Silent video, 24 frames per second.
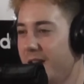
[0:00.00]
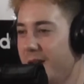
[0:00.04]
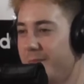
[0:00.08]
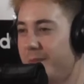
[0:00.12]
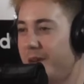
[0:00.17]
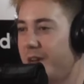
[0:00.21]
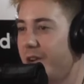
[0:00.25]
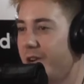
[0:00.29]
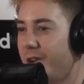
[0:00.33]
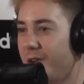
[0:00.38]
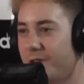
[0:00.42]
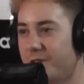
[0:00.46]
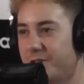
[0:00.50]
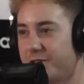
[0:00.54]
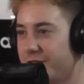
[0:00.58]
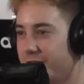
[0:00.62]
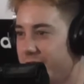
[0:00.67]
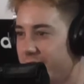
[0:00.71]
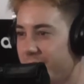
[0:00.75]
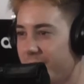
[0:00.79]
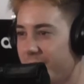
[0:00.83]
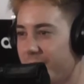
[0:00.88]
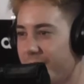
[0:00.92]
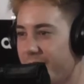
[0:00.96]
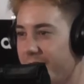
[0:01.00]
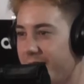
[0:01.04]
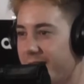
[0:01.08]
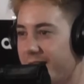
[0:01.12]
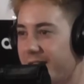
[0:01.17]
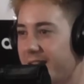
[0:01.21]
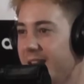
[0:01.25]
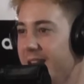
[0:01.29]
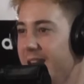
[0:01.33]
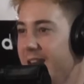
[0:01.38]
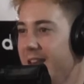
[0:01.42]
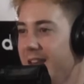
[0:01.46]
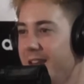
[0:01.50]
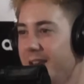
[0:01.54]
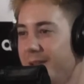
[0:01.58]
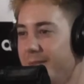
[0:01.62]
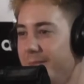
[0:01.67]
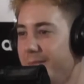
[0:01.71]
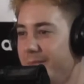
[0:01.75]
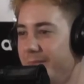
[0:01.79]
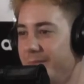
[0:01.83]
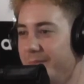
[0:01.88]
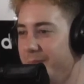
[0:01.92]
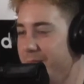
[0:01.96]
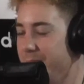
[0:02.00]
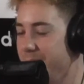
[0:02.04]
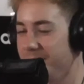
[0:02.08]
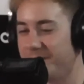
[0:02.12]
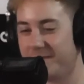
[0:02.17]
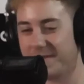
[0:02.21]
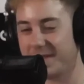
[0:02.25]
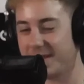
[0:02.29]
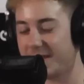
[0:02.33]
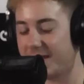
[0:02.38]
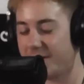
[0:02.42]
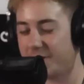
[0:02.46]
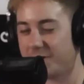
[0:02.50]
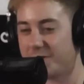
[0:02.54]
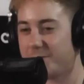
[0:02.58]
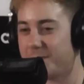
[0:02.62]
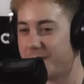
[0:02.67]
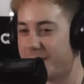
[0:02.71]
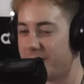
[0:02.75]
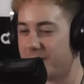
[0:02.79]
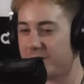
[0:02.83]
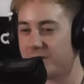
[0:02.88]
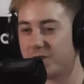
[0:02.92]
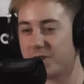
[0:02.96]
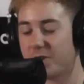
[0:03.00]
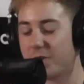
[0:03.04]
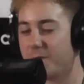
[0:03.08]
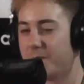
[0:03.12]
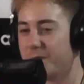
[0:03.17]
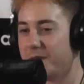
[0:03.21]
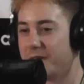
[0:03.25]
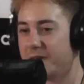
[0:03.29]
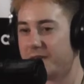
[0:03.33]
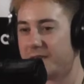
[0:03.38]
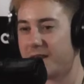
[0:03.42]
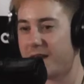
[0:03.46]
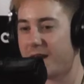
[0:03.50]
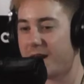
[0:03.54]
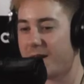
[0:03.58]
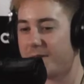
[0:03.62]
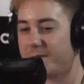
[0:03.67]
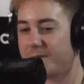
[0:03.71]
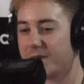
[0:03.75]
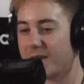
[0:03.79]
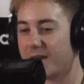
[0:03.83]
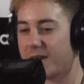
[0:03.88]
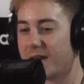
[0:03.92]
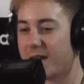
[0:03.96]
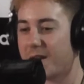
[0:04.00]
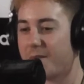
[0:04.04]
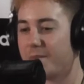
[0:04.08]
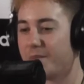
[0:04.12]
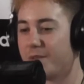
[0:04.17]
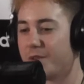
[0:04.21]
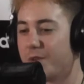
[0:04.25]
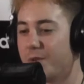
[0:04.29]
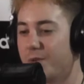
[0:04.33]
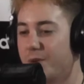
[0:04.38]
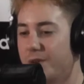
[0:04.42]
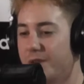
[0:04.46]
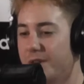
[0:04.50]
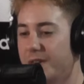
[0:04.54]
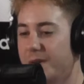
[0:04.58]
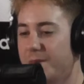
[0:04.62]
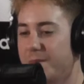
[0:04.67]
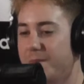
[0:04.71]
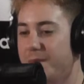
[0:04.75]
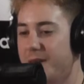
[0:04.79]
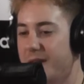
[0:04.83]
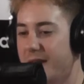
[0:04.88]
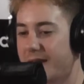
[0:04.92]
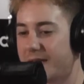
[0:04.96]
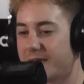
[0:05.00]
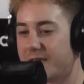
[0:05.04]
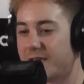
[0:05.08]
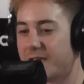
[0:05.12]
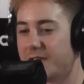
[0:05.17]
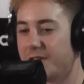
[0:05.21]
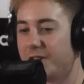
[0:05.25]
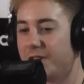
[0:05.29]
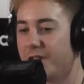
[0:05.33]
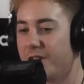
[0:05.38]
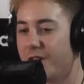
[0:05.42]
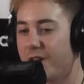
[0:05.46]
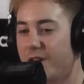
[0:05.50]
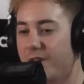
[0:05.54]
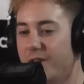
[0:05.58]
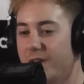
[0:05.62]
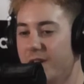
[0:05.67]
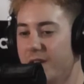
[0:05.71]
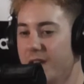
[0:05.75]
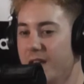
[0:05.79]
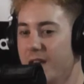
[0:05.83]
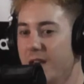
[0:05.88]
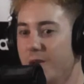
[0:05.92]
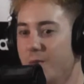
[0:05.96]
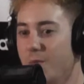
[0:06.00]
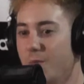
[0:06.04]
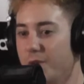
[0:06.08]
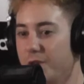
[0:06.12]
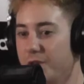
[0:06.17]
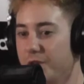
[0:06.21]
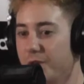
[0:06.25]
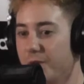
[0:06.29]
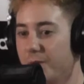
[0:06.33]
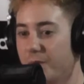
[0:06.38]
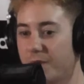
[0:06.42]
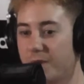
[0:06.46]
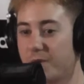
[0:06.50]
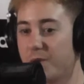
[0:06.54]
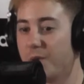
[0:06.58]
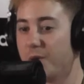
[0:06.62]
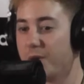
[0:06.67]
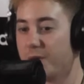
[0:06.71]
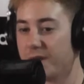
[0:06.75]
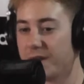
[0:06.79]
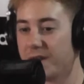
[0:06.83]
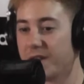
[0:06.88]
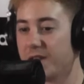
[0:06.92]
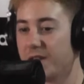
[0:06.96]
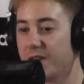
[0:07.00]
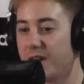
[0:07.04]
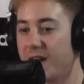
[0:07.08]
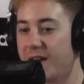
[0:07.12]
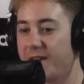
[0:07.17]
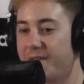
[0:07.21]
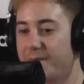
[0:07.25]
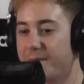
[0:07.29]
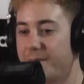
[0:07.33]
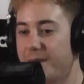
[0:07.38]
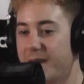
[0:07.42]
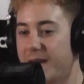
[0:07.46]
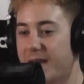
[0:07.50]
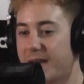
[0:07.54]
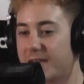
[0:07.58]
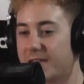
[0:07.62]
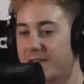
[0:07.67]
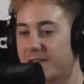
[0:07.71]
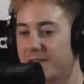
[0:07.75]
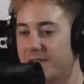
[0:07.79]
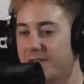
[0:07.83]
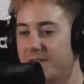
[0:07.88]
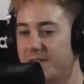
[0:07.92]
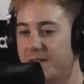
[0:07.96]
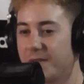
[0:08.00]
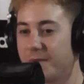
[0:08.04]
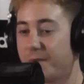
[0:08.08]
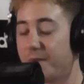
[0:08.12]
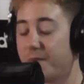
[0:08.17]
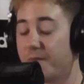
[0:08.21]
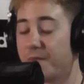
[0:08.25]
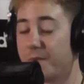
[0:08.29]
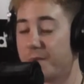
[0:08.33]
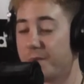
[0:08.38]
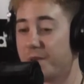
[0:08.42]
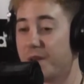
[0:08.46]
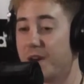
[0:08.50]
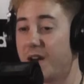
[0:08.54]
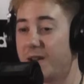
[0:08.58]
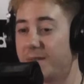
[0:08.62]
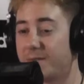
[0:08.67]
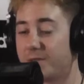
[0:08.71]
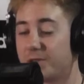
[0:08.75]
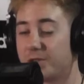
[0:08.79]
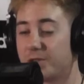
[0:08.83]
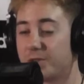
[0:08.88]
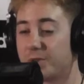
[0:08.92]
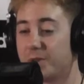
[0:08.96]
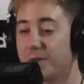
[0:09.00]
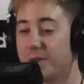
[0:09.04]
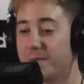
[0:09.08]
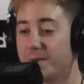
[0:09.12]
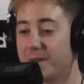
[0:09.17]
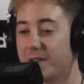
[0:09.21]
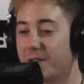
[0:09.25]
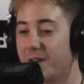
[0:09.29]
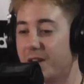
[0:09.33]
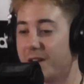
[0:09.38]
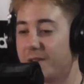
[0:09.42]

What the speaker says: I'm my harshest critic. There's been so many times like I'm recording a mix, and when you're recording a live mix, different from live streaming